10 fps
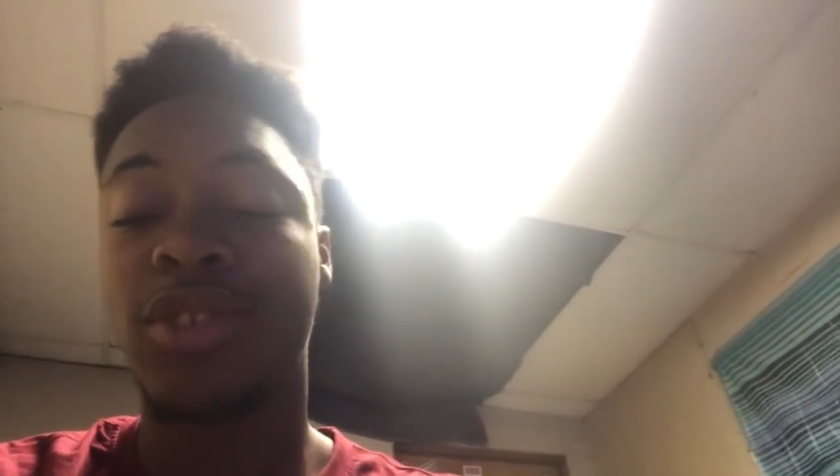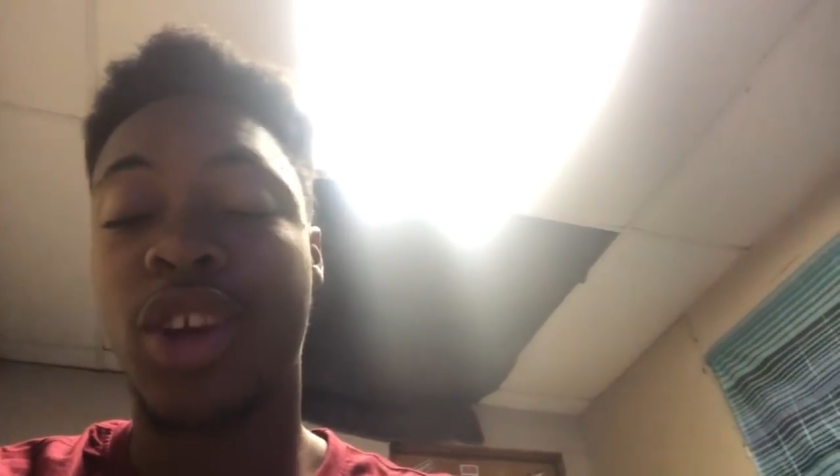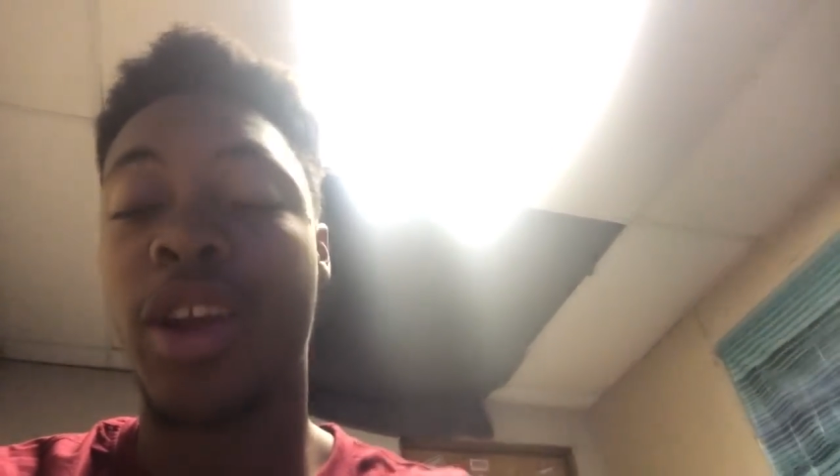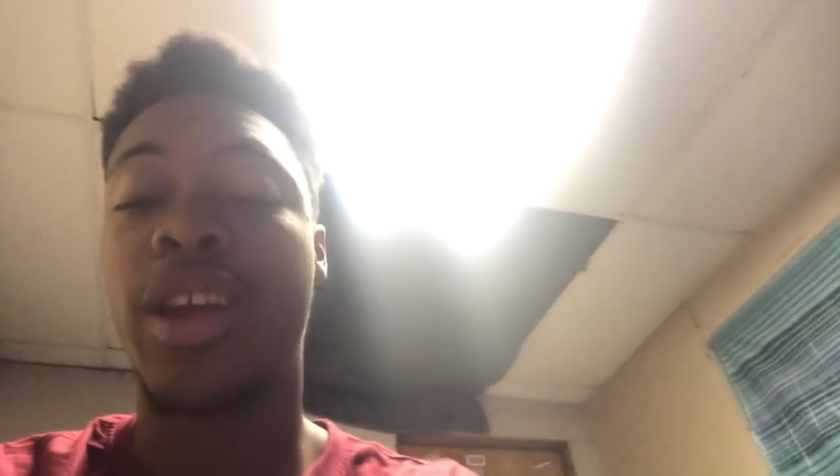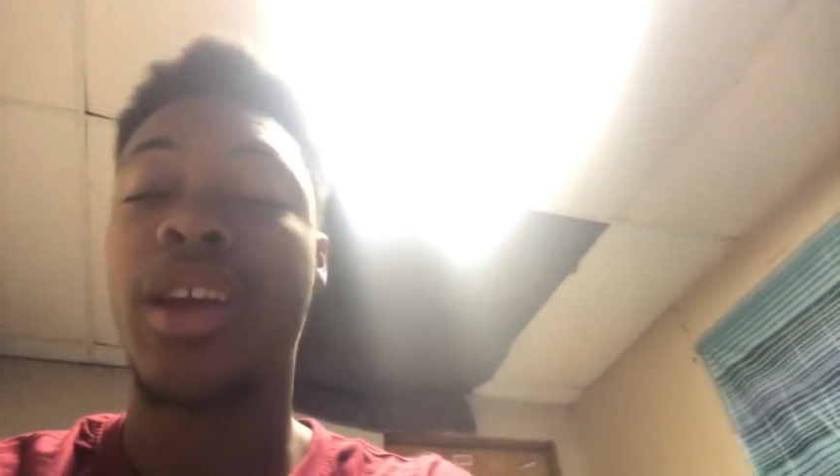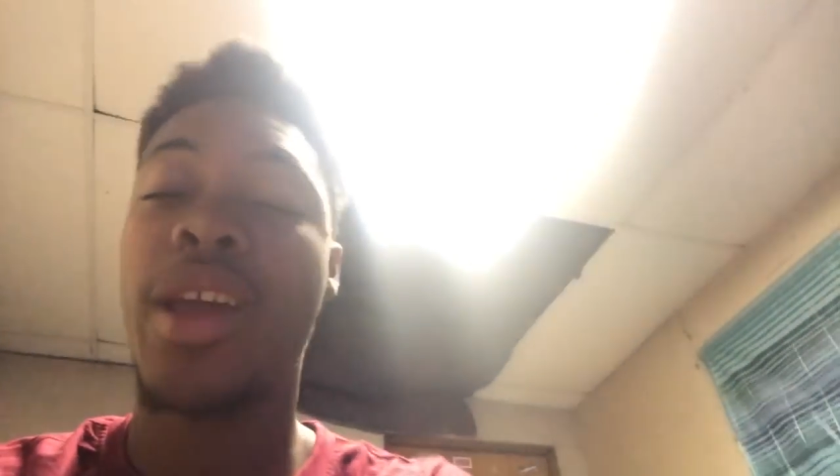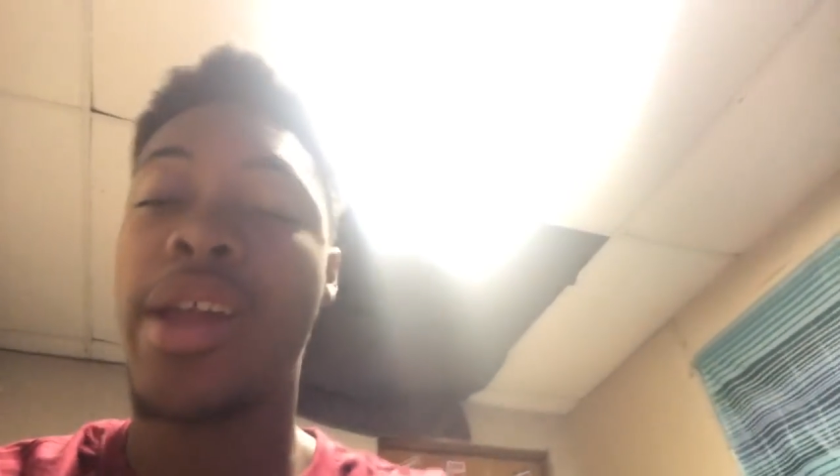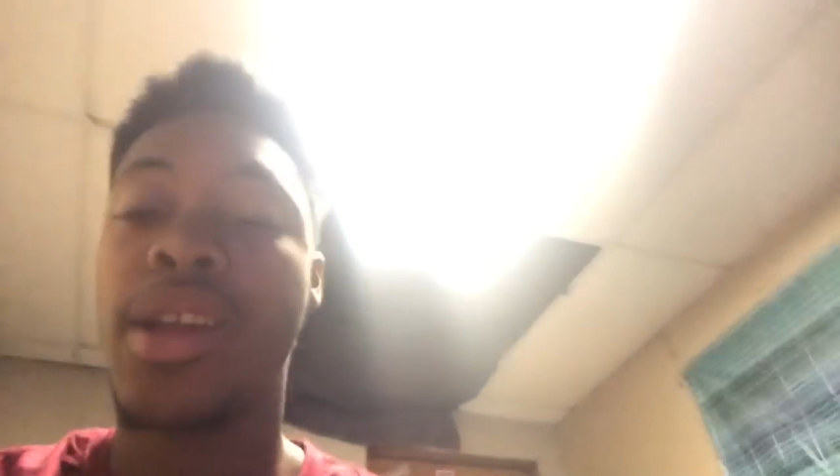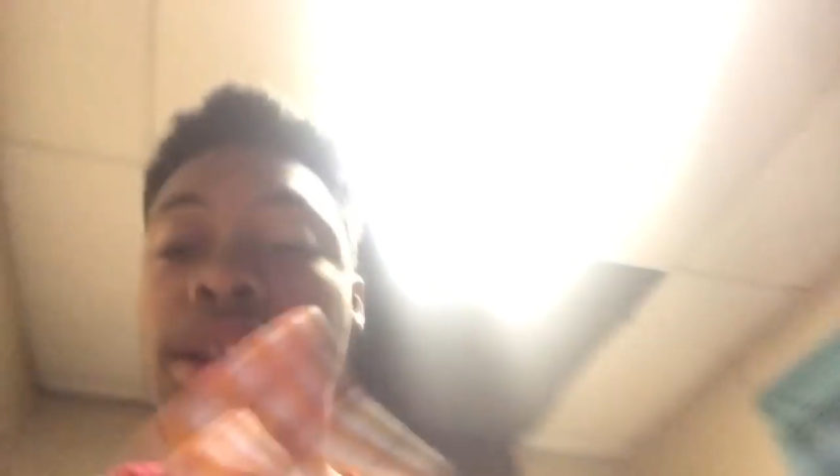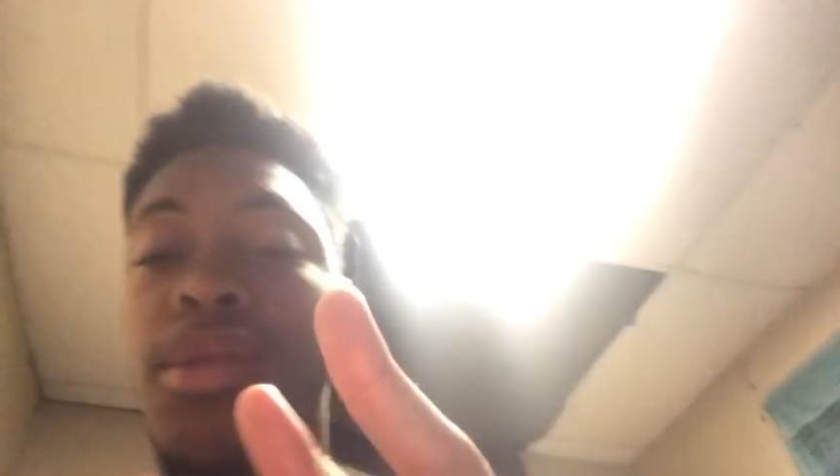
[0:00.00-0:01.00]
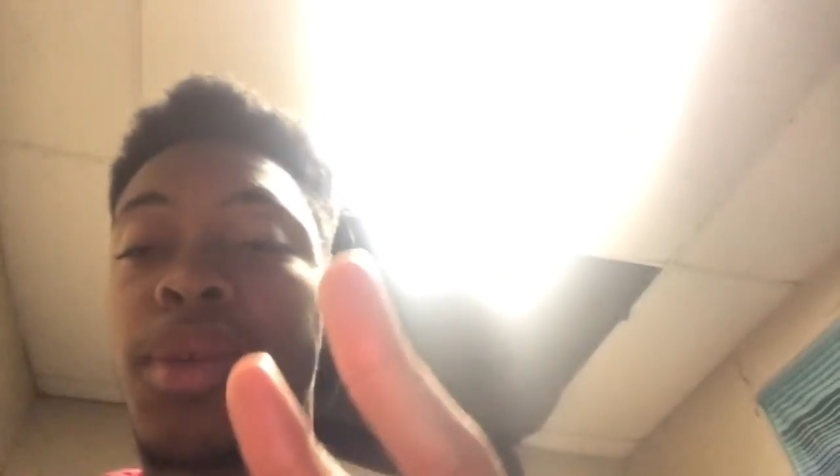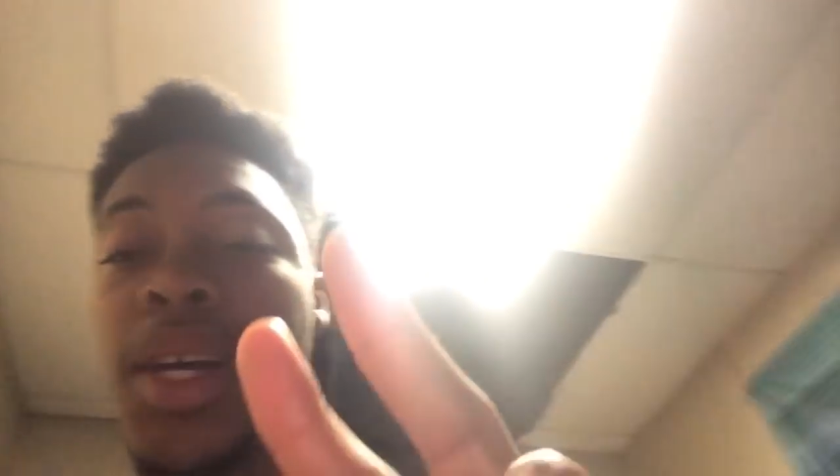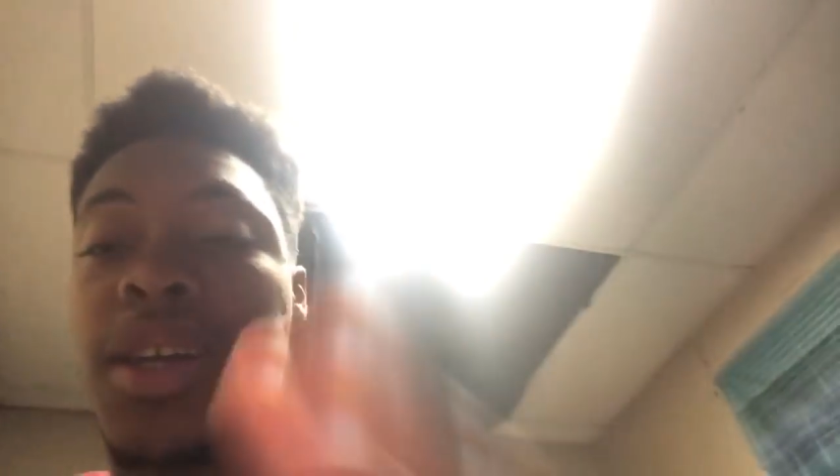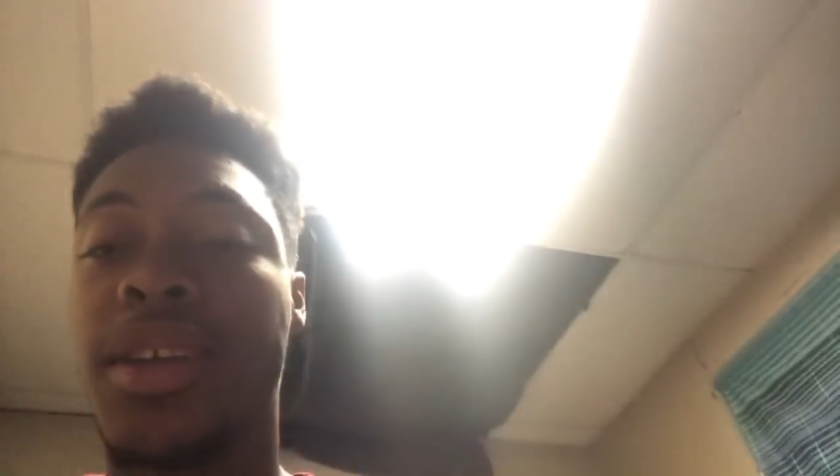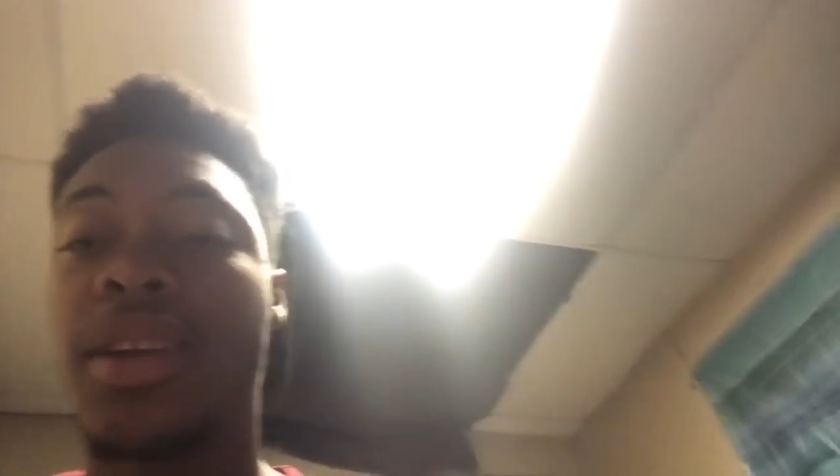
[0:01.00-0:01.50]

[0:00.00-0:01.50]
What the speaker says: Sorry. Bye.